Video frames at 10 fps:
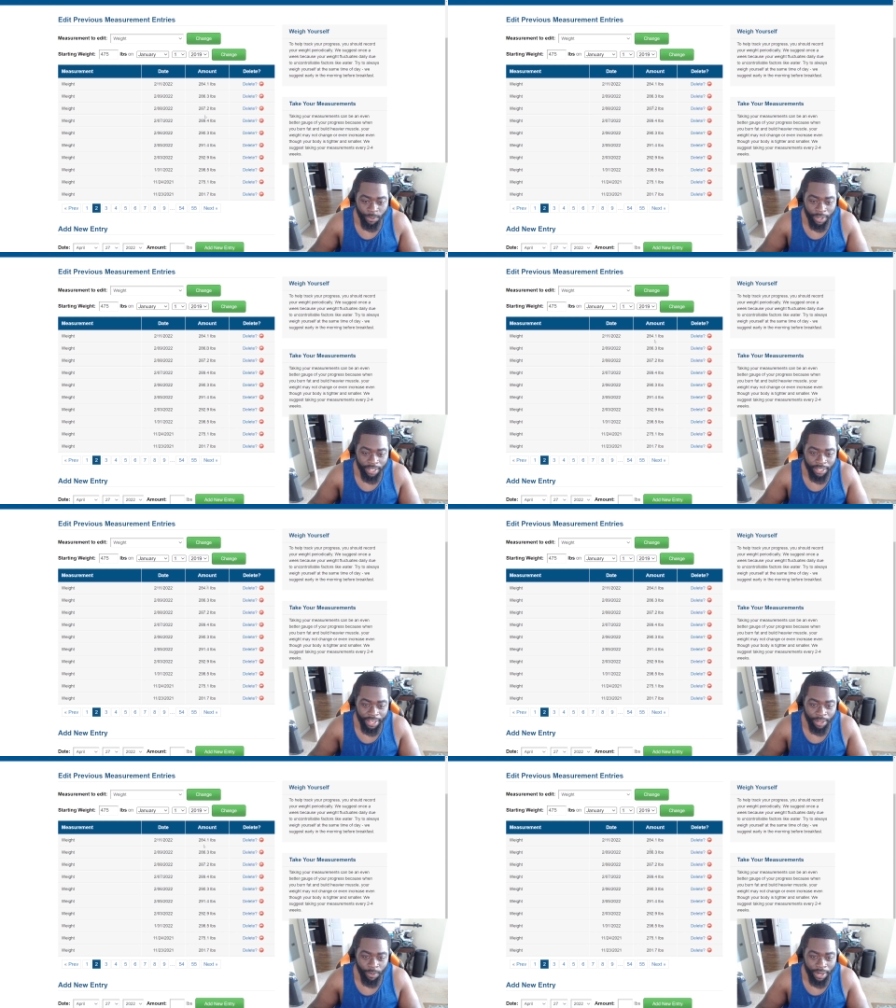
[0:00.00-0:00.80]
weight,
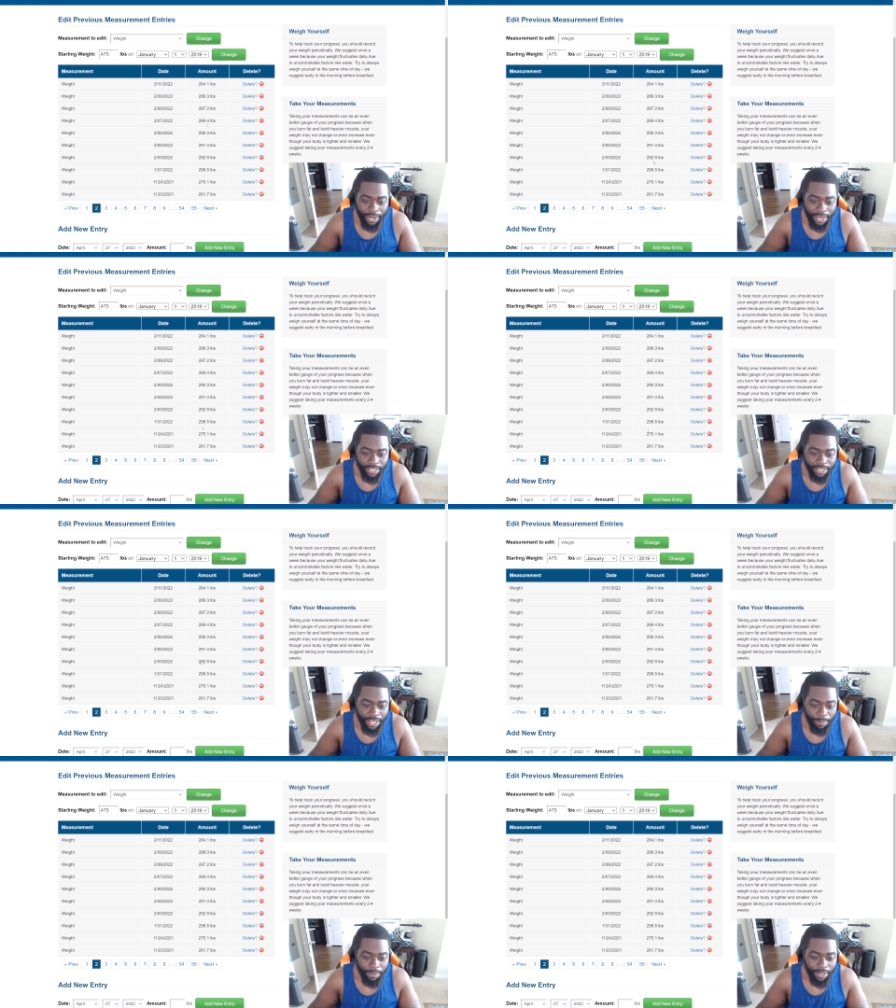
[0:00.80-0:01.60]
gain weight. I just
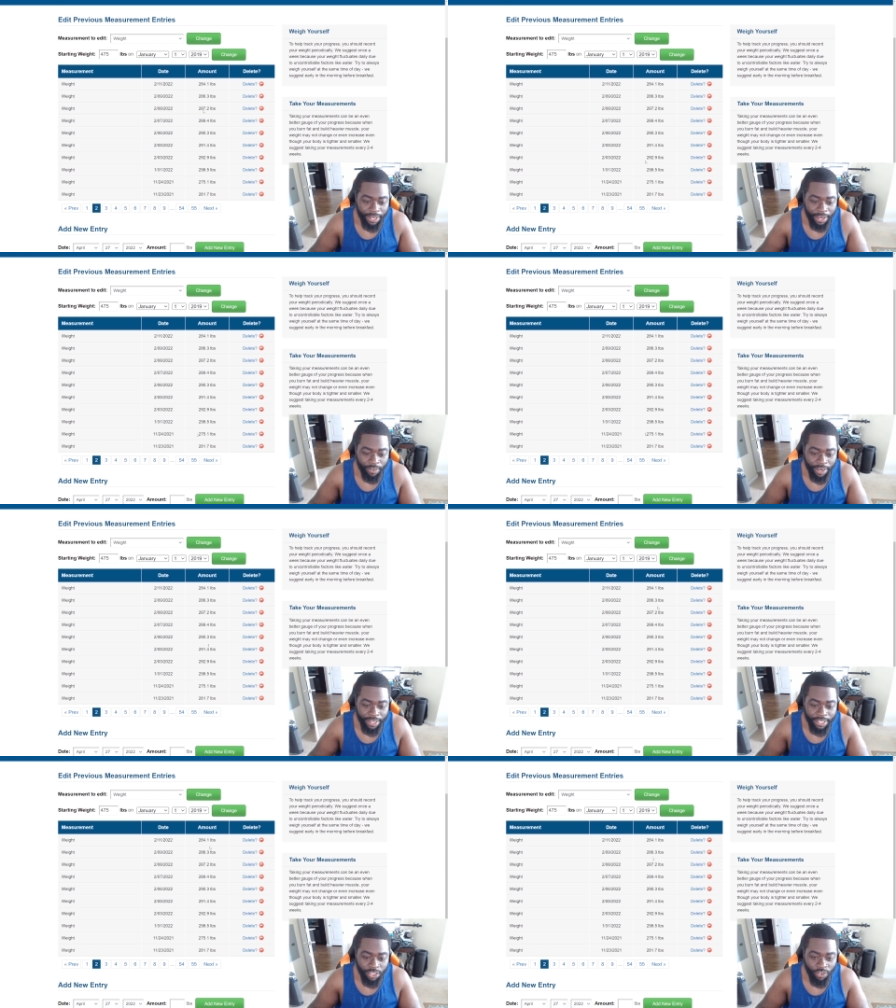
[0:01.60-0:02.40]
kept it in
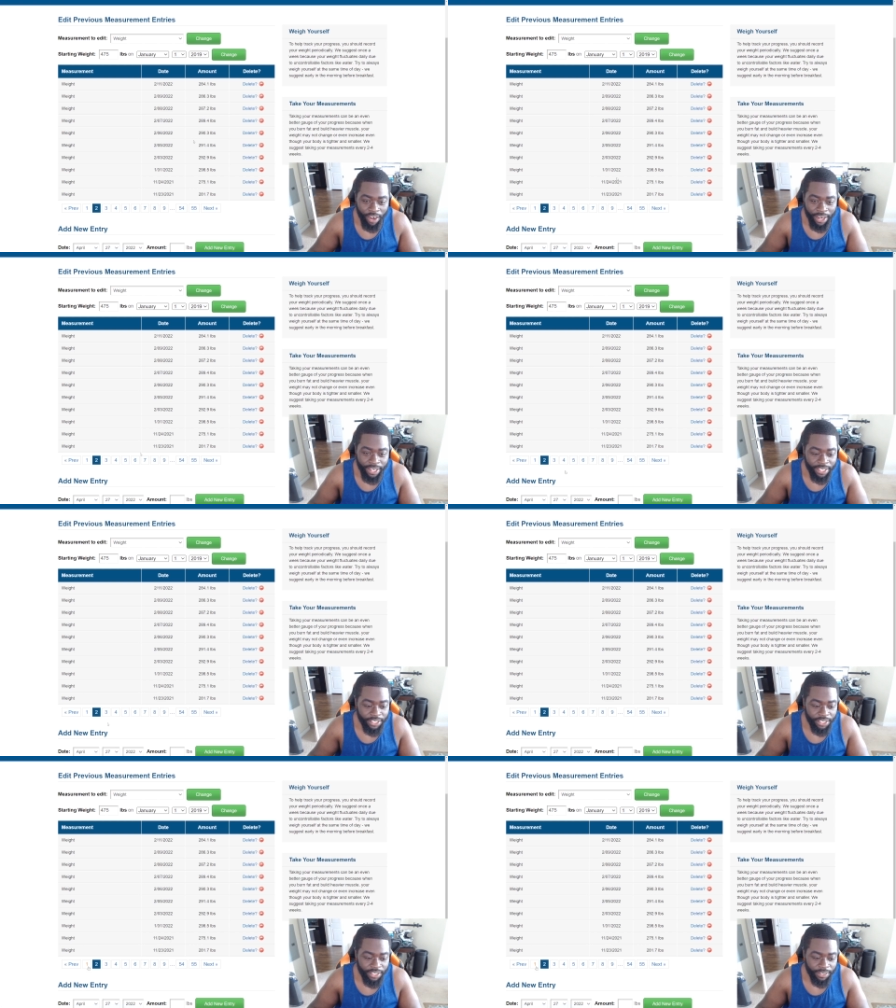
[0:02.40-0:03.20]
this
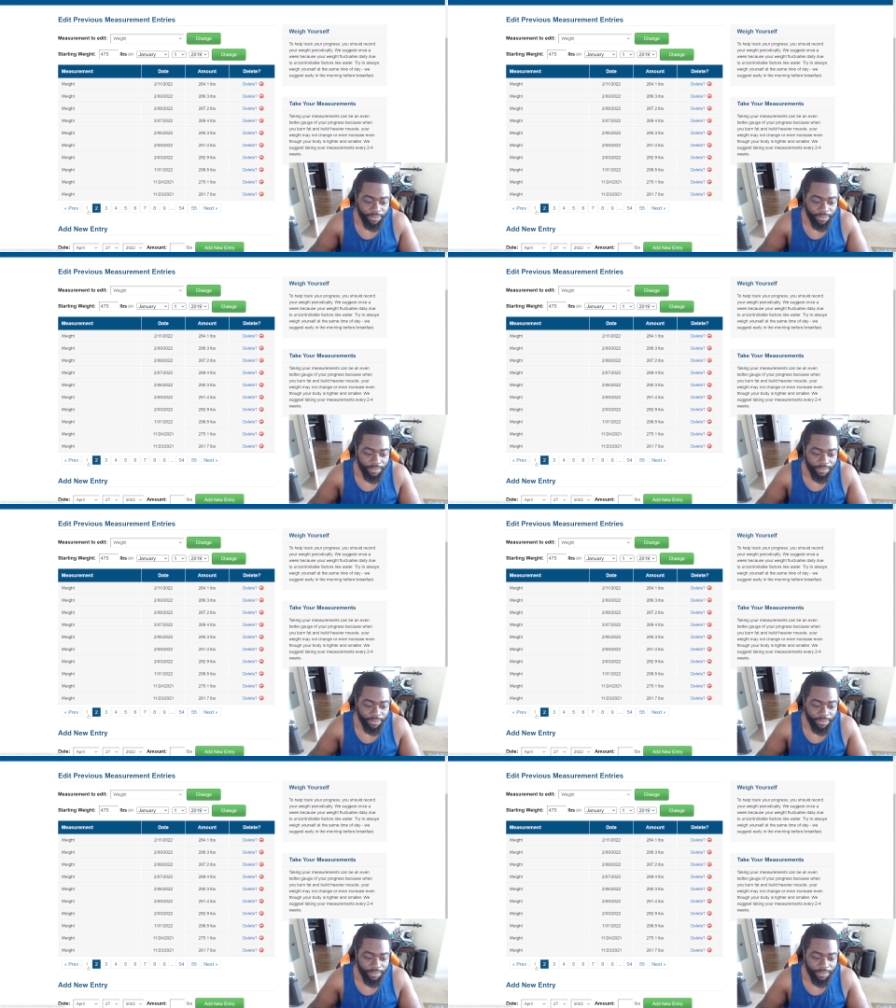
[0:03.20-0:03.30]
range.